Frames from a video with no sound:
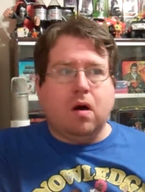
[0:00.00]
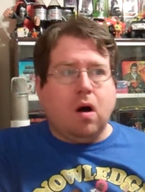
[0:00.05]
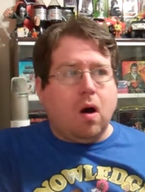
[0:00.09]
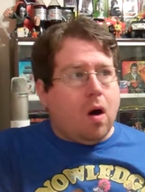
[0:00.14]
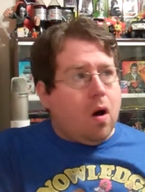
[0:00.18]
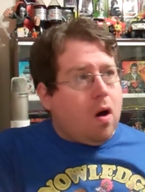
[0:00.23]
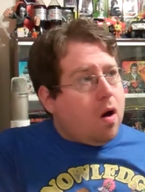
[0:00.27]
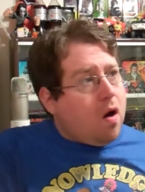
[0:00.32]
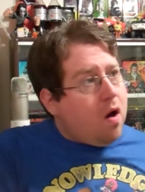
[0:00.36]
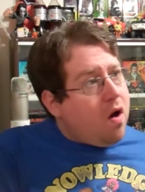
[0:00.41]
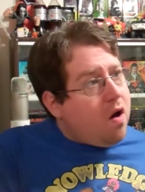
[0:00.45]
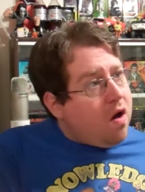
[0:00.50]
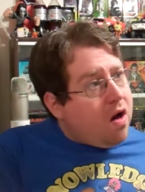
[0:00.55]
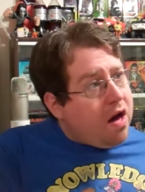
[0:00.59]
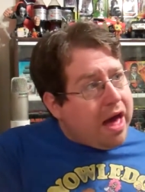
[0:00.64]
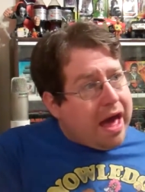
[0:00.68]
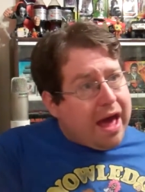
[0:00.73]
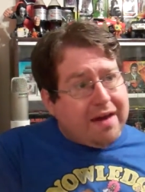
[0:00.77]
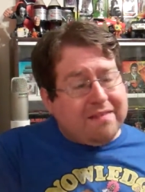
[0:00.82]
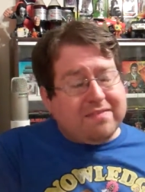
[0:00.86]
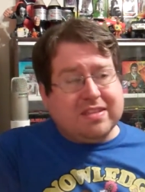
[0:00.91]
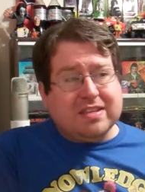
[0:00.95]
all
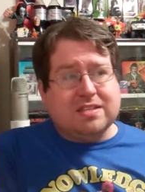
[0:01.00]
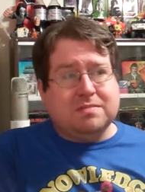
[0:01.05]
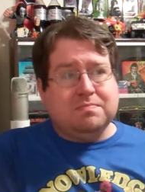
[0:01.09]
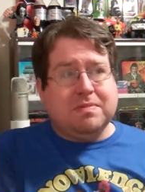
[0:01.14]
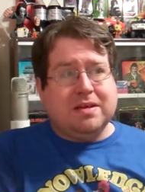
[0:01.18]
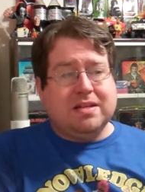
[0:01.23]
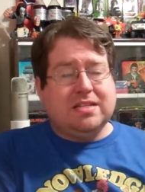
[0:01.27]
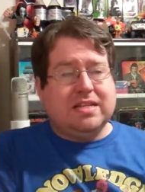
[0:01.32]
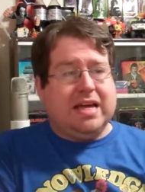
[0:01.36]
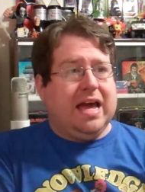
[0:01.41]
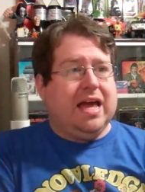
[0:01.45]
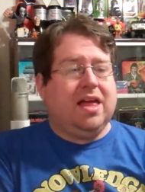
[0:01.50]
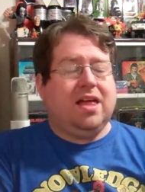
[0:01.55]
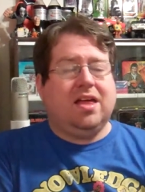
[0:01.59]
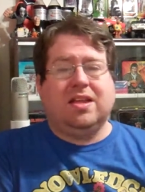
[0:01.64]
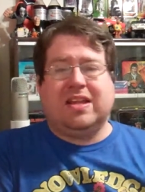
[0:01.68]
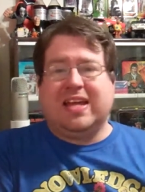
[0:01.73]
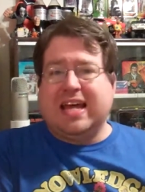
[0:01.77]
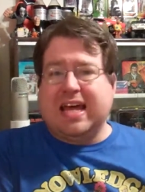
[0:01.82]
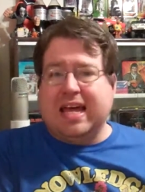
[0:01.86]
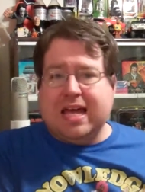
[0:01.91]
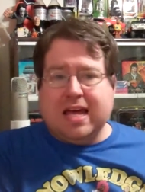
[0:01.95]
have this
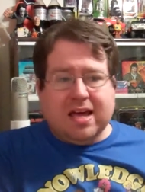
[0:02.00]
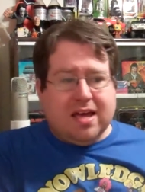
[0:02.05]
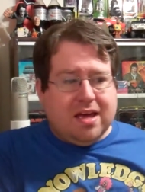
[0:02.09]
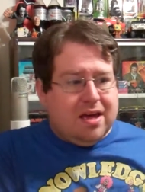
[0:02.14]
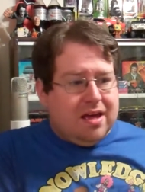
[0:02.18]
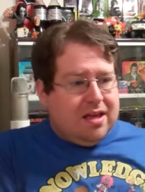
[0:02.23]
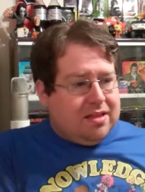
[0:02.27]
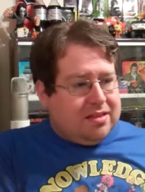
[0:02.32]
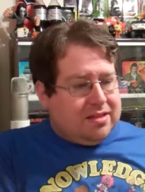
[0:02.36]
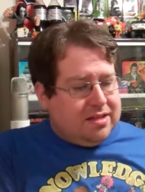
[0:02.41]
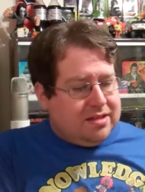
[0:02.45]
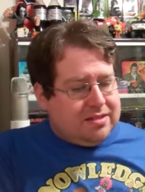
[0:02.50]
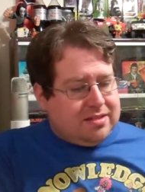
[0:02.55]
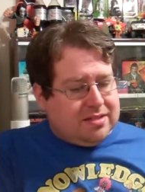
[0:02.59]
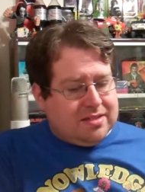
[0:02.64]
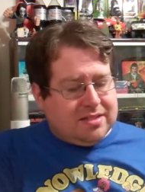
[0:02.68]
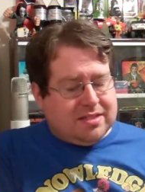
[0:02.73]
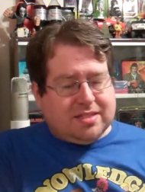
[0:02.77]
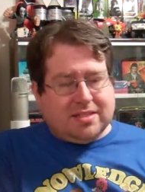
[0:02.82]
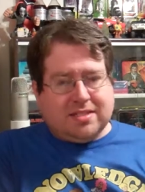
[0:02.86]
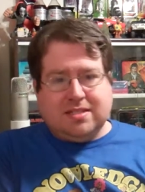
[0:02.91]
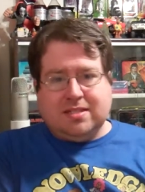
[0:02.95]
mentality,
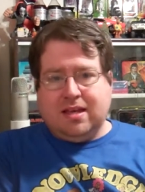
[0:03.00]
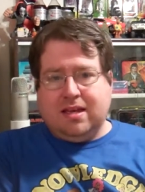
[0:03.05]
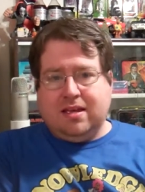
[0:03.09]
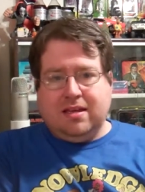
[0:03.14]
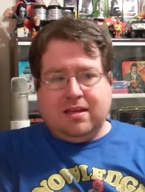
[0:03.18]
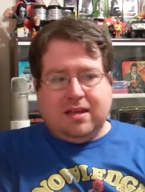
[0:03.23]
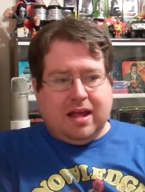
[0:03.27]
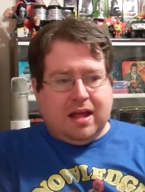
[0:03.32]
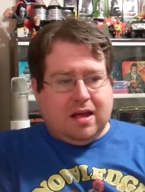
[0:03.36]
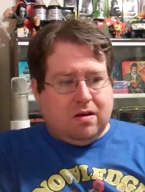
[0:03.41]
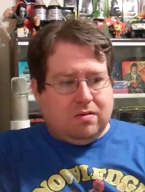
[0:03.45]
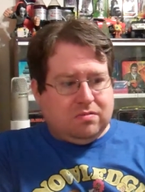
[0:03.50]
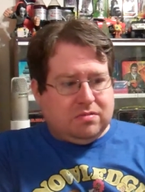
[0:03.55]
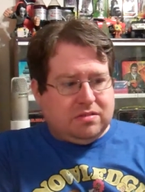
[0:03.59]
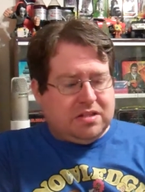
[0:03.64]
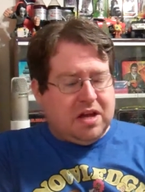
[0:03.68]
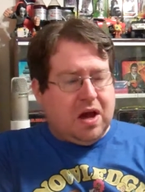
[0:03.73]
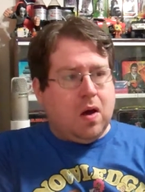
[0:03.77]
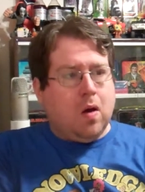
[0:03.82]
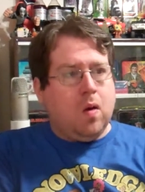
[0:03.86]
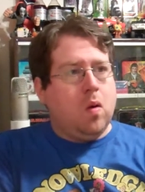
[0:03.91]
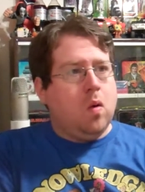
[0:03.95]
this you know
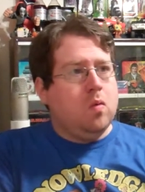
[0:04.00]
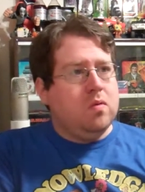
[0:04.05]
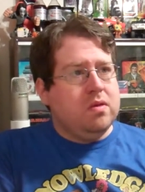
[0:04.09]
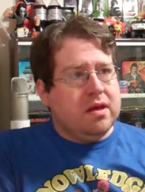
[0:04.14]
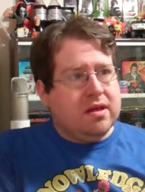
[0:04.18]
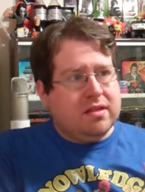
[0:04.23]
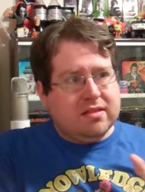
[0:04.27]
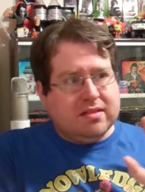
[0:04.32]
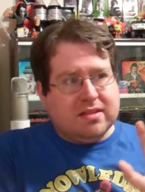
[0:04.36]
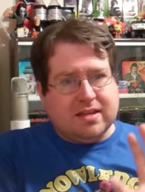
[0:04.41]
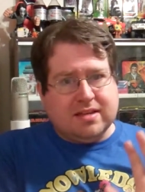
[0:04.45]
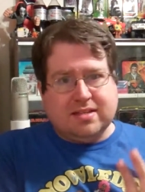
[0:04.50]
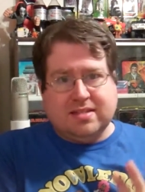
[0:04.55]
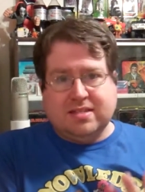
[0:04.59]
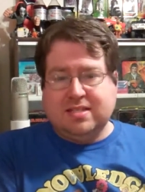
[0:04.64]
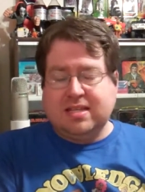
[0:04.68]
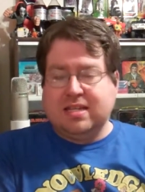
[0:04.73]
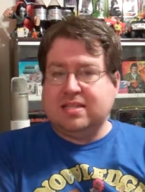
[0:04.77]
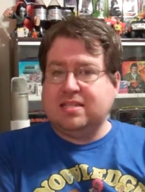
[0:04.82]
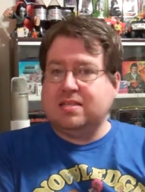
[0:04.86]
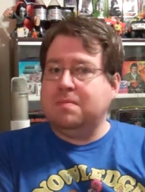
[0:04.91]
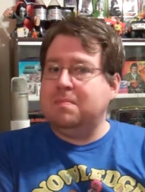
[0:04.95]
tone, this
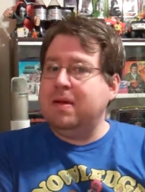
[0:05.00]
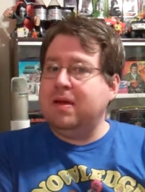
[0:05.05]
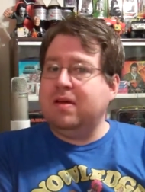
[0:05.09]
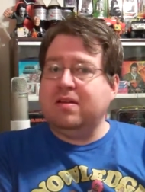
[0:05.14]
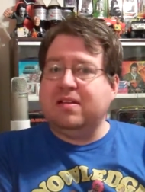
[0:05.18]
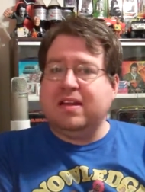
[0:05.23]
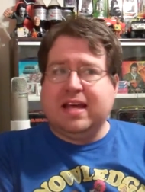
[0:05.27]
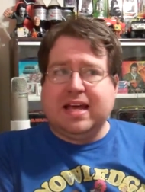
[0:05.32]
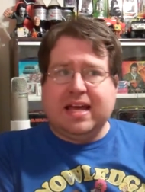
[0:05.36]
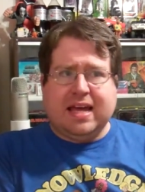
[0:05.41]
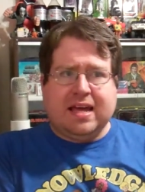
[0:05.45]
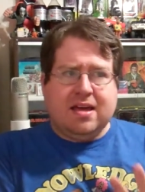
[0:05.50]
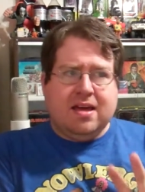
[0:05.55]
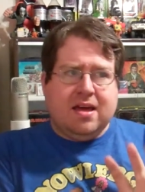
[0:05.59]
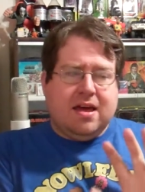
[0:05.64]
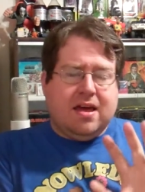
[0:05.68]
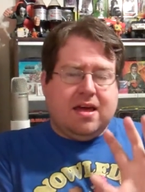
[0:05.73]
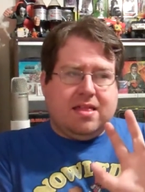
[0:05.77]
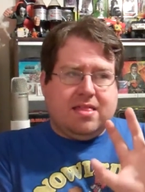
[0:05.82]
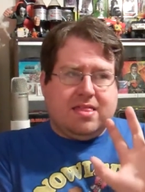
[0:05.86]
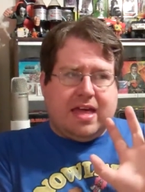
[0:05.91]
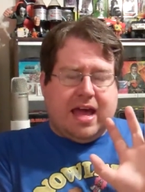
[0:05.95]
sensibility
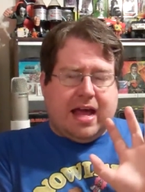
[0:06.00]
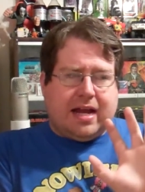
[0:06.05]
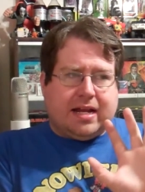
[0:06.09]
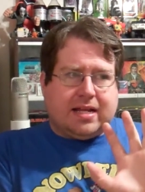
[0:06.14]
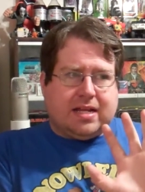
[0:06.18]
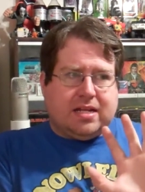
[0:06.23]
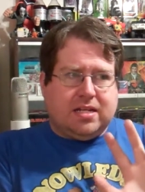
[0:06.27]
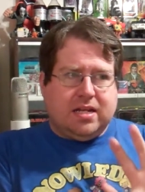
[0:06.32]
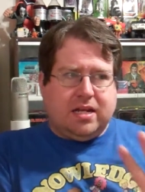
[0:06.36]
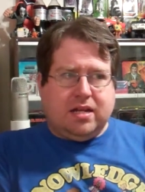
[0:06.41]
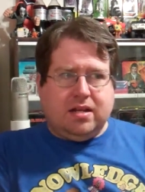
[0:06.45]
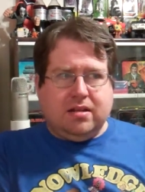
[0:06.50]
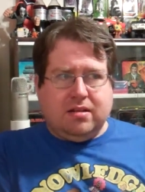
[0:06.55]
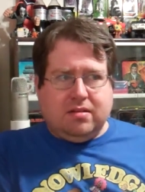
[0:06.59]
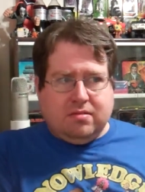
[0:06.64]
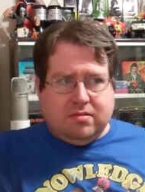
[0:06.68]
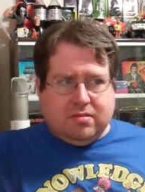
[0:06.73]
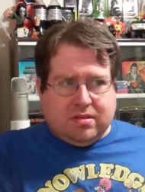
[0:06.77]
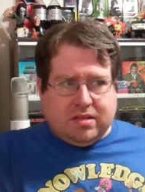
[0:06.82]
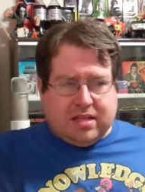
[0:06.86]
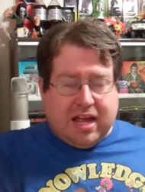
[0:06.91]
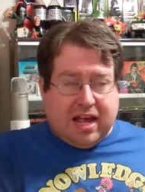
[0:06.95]
that
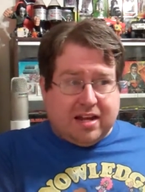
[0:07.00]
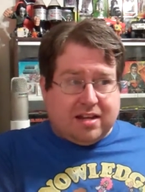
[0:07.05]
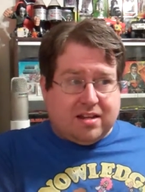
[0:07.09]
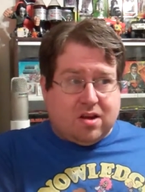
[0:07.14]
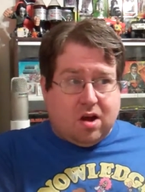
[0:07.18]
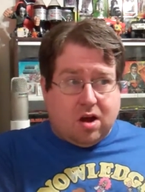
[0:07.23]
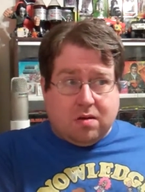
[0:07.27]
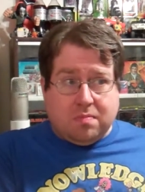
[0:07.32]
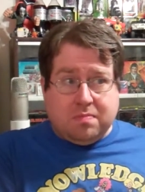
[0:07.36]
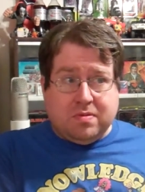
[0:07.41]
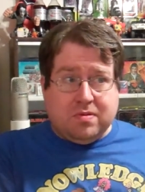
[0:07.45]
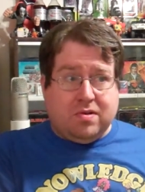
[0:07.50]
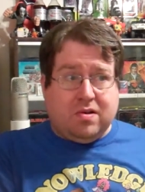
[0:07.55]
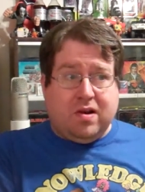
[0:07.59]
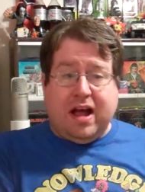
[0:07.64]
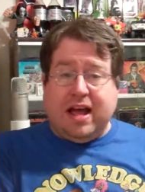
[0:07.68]
continue that Carpenter